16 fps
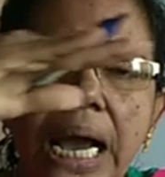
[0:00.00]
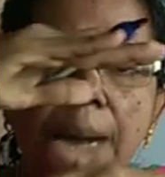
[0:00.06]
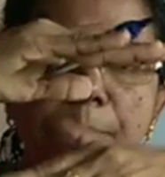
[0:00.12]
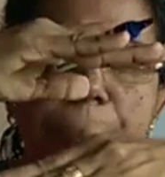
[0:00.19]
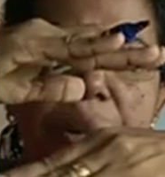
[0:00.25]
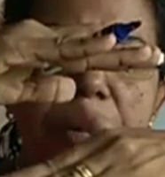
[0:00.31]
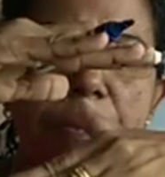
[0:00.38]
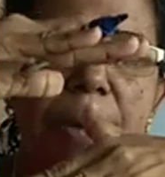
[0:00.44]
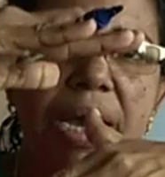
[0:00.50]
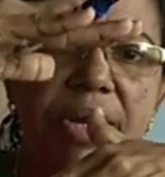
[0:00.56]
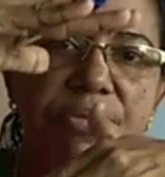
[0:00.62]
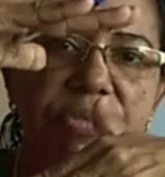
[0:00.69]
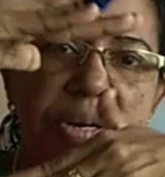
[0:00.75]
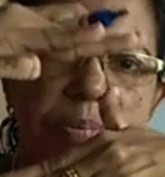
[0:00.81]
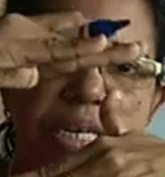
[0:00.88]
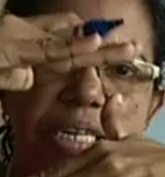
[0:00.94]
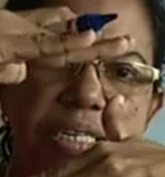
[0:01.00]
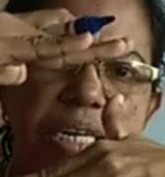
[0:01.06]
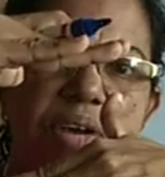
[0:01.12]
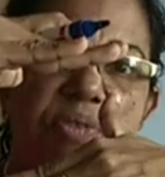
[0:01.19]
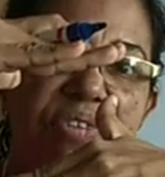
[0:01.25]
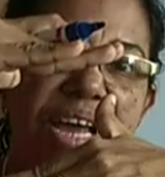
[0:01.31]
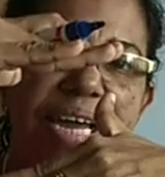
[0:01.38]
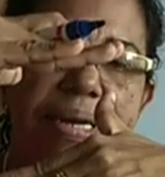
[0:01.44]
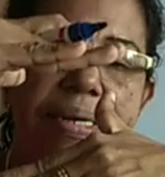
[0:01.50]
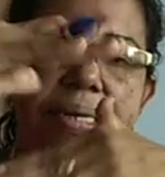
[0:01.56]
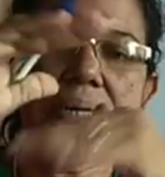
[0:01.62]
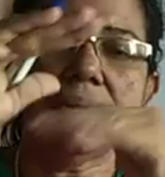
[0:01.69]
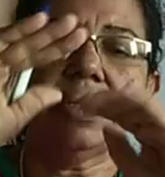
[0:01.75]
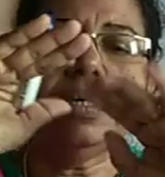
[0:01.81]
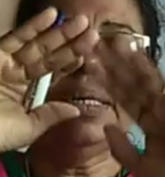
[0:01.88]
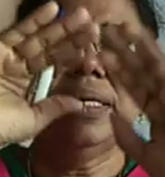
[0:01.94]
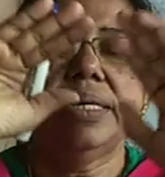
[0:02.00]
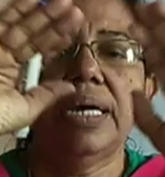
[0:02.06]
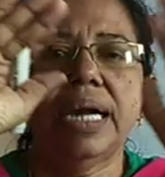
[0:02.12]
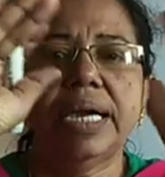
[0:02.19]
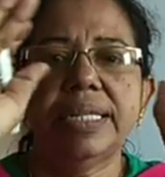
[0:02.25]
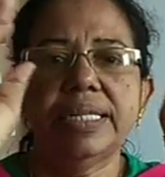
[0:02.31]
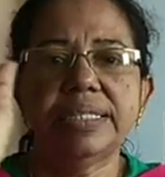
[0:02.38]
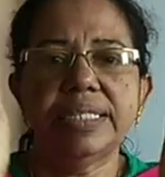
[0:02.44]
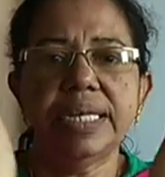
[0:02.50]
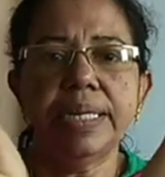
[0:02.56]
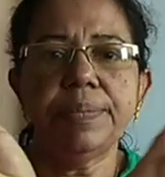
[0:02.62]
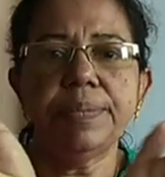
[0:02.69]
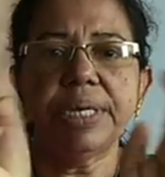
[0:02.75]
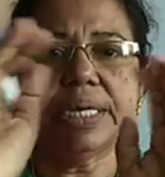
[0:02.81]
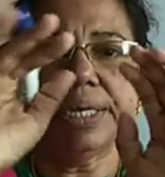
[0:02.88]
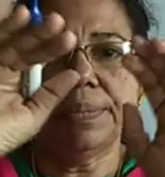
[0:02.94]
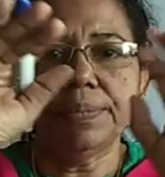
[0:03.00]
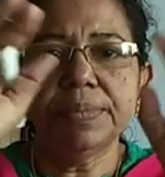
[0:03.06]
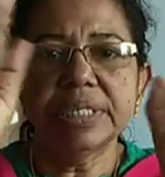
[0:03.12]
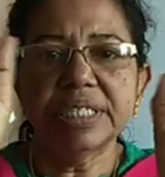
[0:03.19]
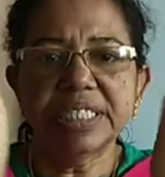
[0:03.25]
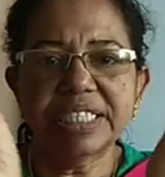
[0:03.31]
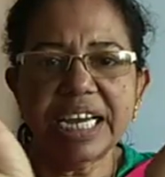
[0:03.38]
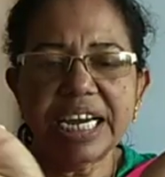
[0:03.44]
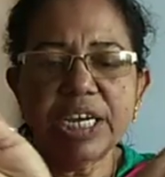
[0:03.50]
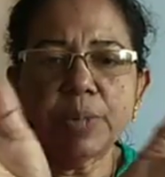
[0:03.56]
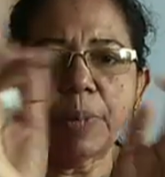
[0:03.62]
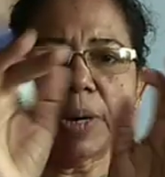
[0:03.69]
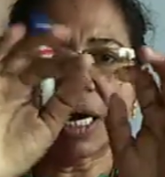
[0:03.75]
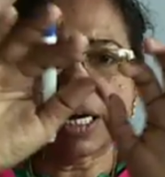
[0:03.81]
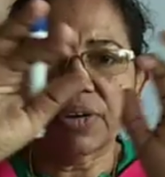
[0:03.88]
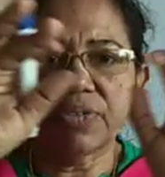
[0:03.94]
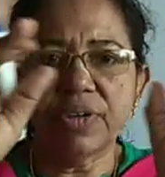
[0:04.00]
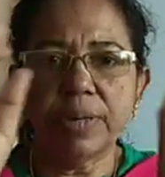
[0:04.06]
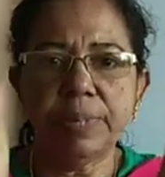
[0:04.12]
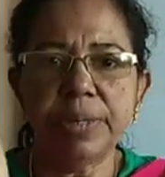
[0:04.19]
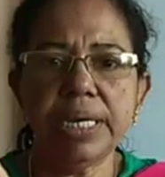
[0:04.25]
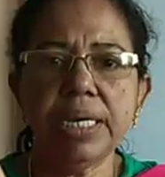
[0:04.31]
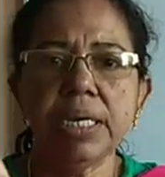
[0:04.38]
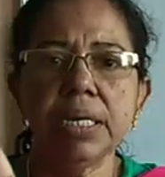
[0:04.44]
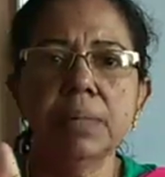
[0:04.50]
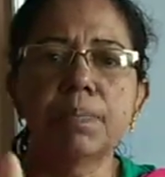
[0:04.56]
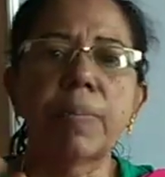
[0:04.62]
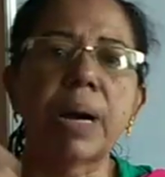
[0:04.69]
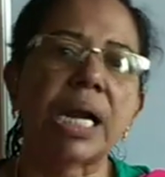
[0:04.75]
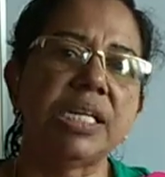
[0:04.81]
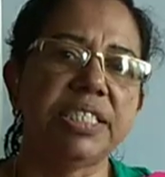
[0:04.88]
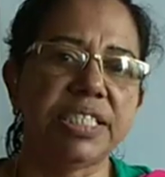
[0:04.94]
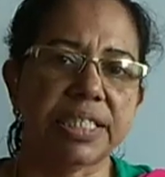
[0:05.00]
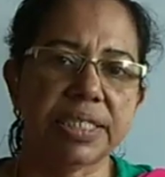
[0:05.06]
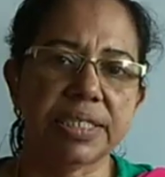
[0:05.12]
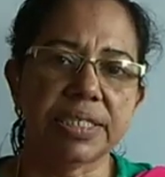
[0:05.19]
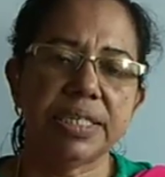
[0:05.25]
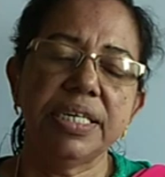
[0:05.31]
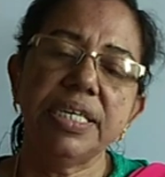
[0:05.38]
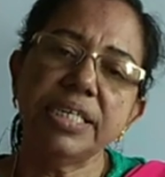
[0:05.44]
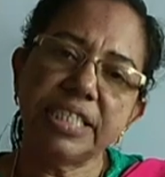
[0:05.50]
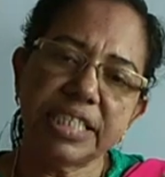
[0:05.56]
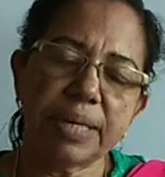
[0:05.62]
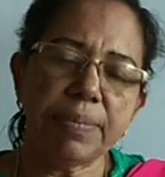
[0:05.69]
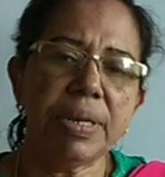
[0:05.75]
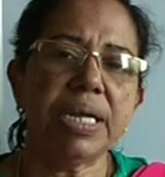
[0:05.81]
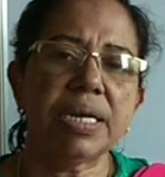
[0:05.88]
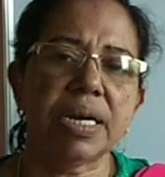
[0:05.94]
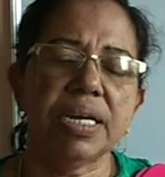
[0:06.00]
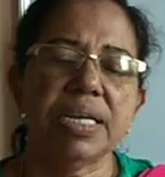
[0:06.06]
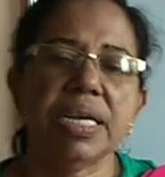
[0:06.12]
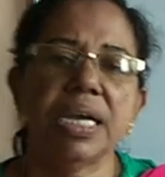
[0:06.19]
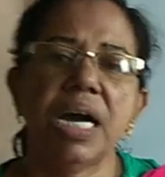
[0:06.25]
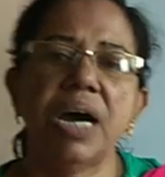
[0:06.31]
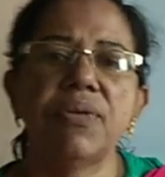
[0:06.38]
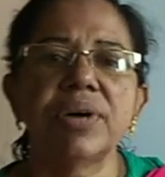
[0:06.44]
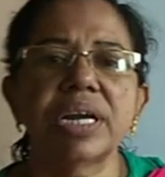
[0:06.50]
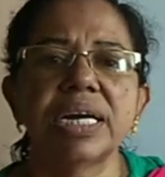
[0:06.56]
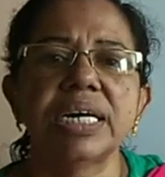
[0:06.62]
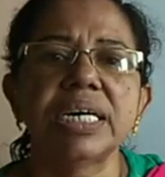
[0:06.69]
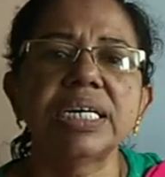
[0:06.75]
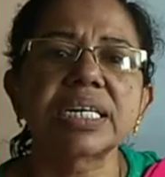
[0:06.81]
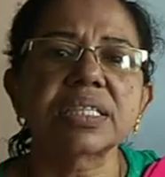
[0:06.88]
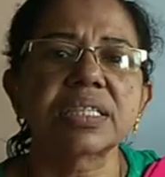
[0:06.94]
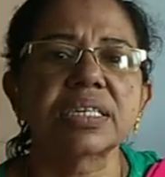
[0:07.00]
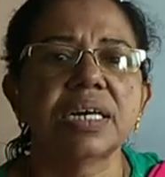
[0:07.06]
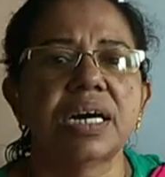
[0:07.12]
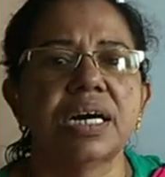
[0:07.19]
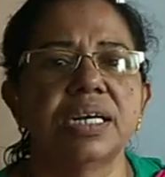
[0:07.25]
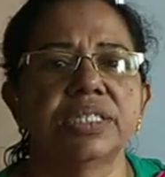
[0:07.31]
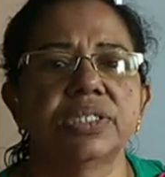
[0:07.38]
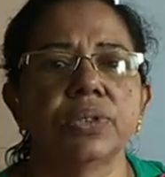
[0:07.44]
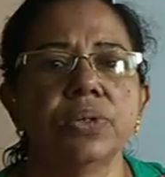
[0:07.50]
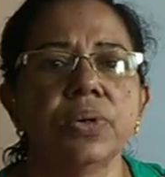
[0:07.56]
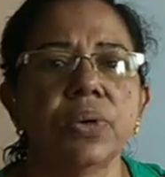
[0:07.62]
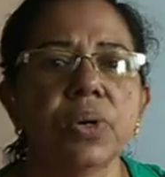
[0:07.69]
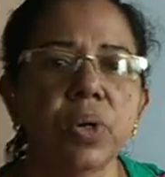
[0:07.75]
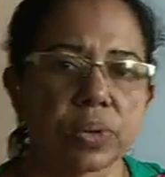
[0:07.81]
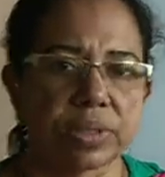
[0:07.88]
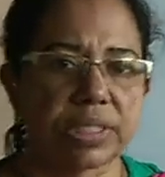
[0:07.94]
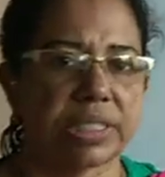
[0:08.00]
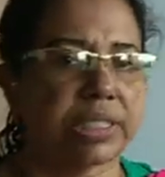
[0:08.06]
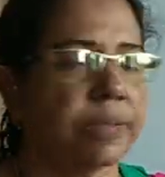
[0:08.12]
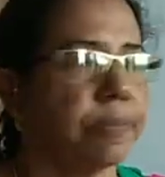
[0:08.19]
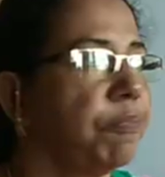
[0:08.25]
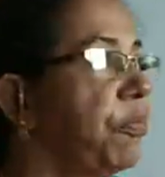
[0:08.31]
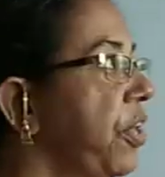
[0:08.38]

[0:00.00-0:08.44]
Upper part will be little flatter. At the same time, side part will be bulged. Similarly, our earth also looks.